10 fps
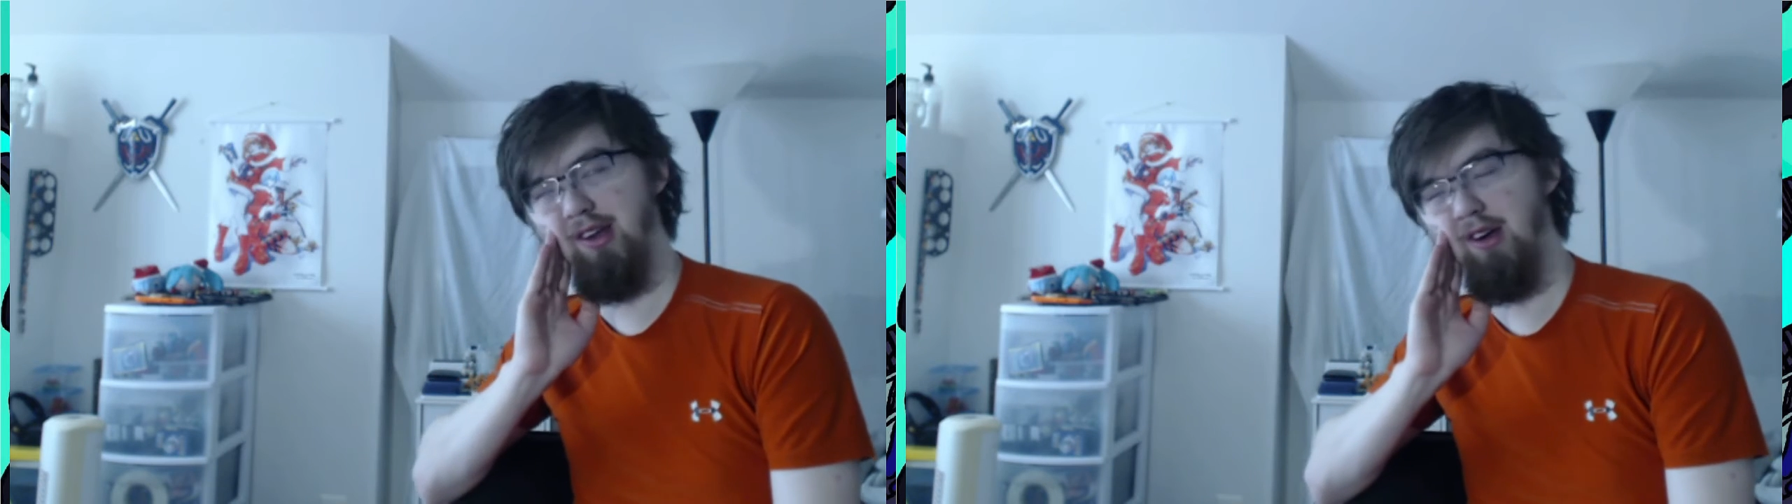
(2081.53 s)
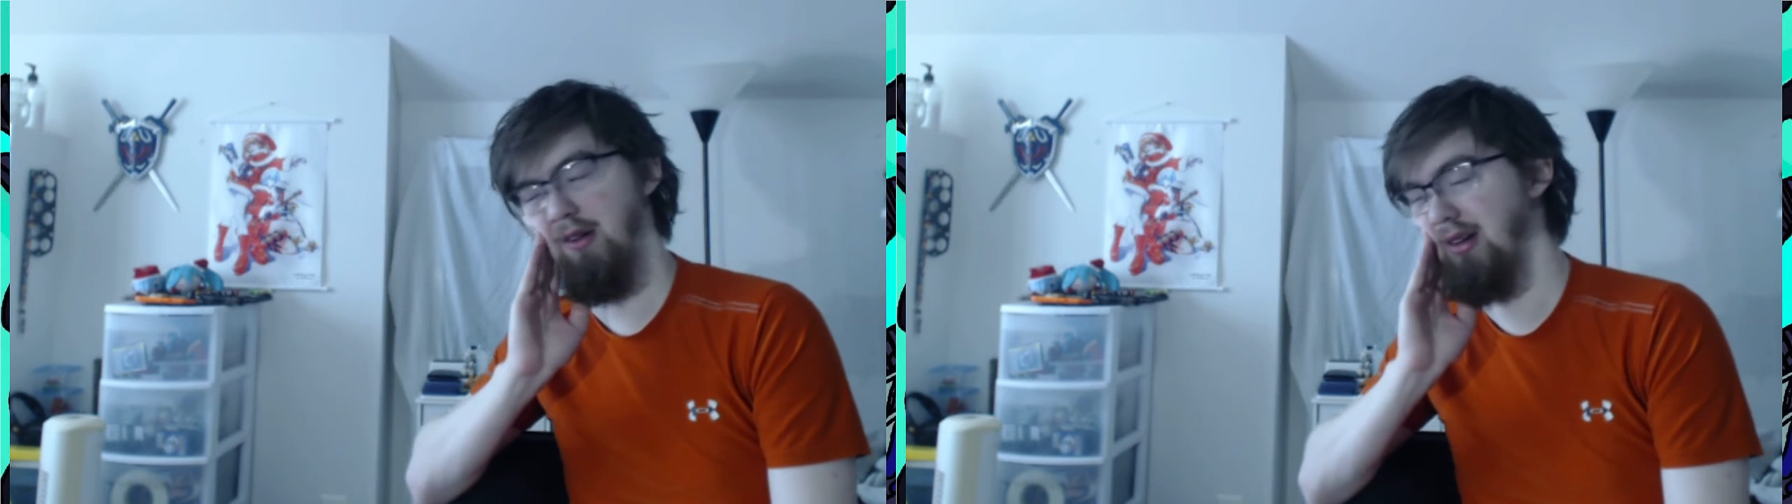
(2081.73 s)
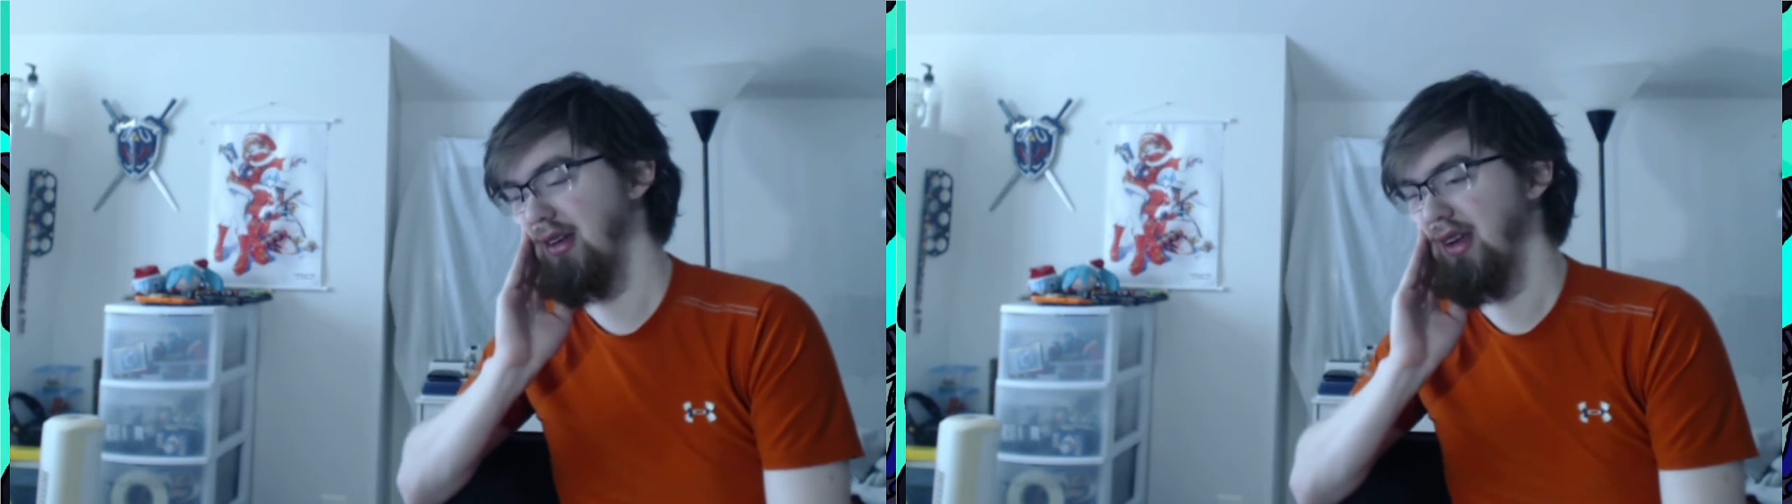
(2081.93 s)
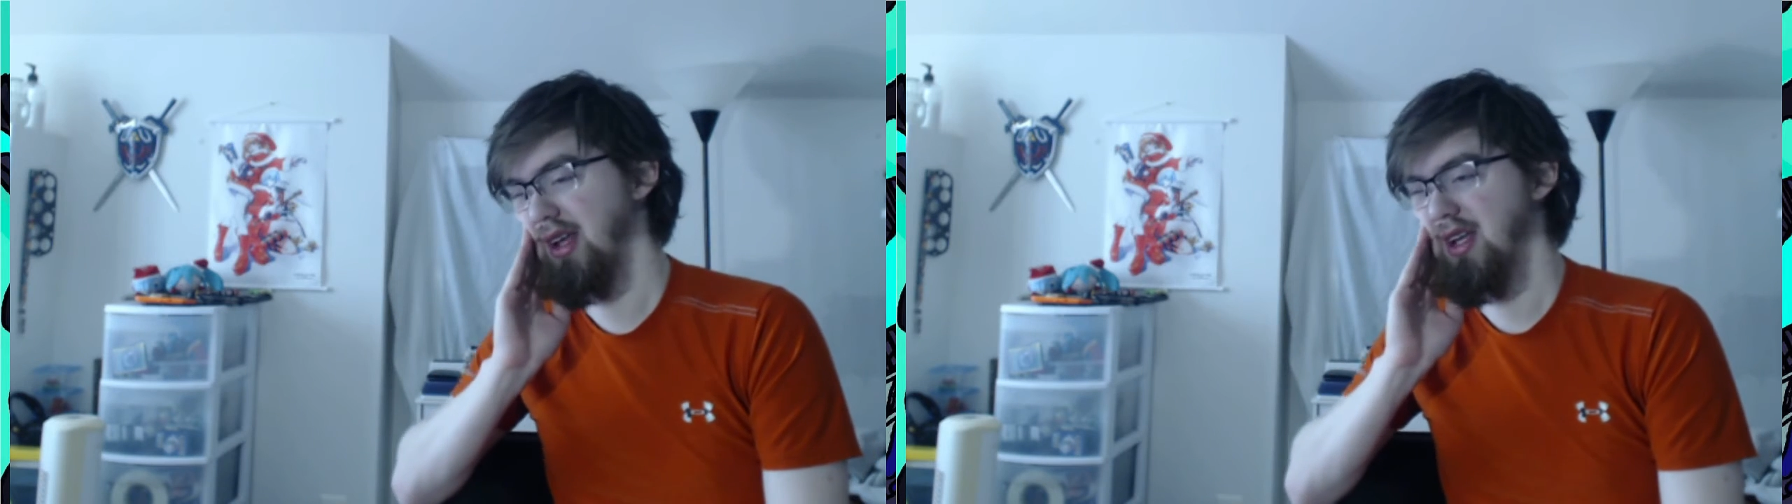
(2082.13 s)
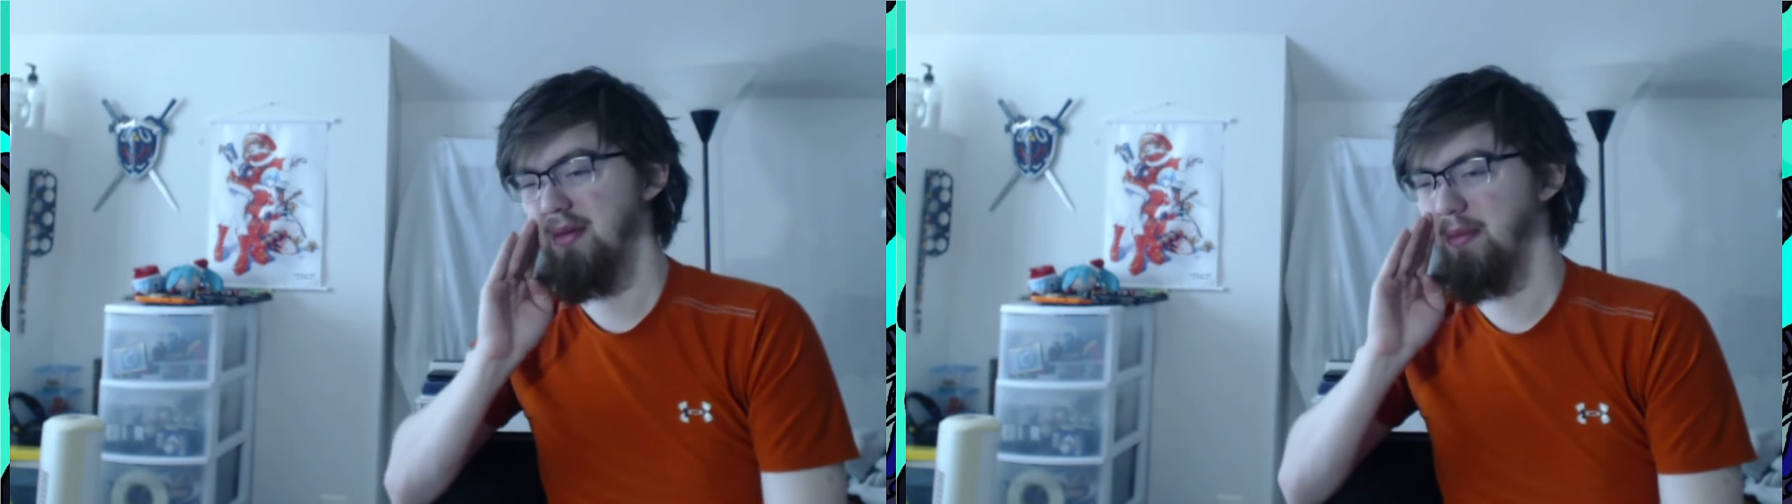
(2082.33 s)
know.
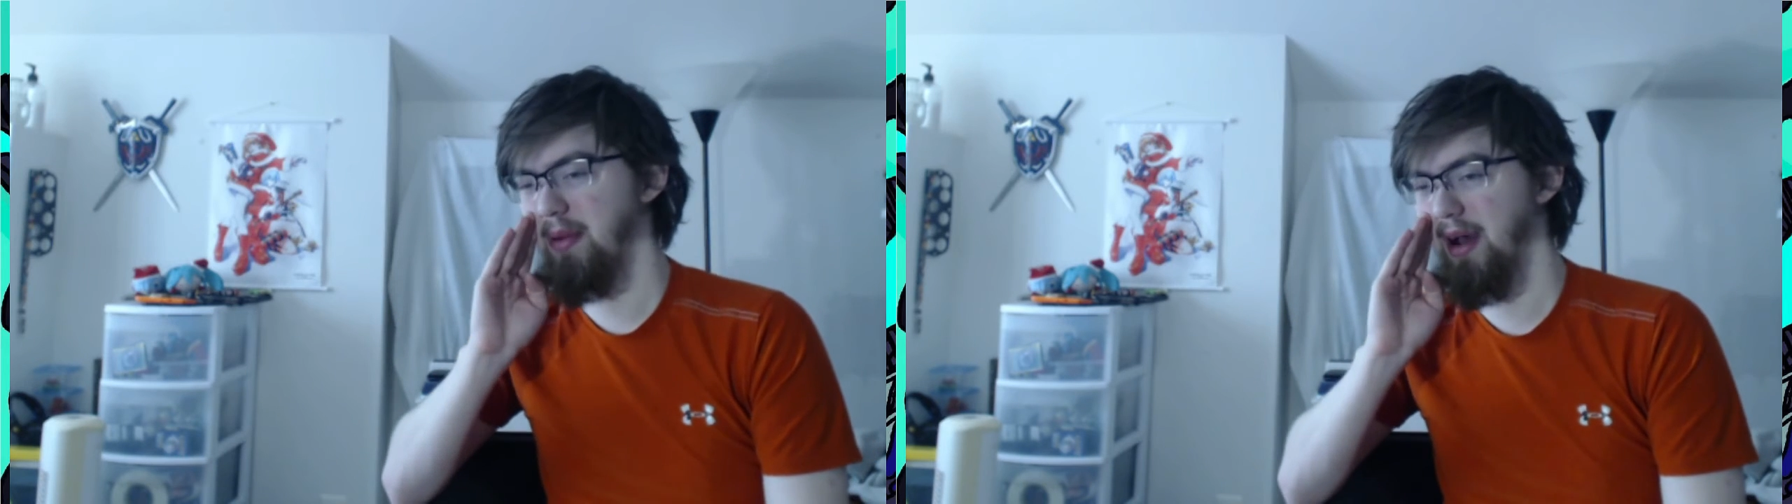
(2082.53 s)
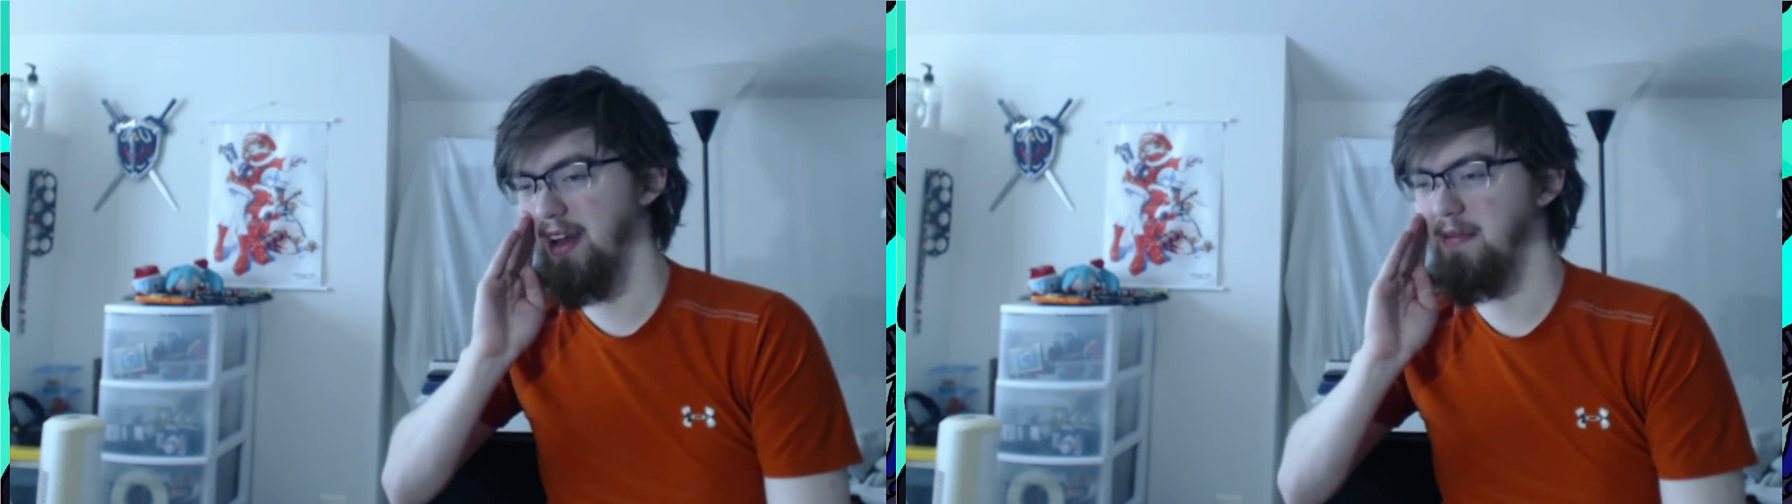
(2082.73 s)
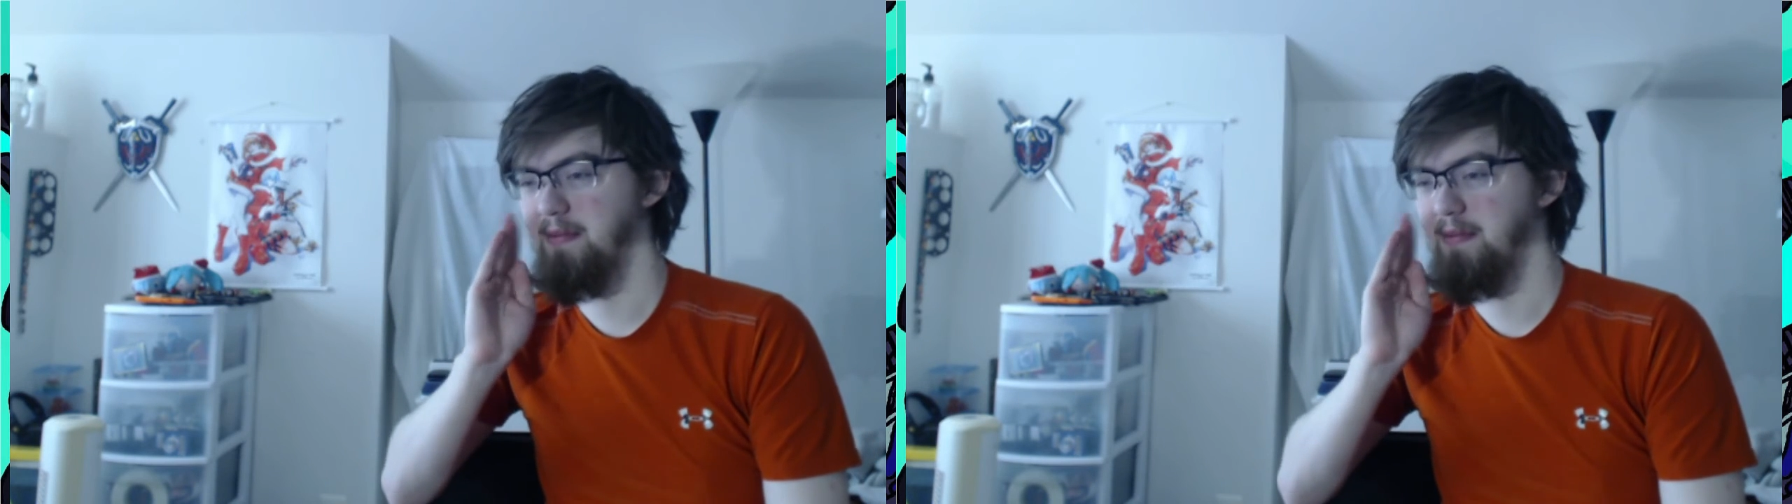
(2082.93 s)
But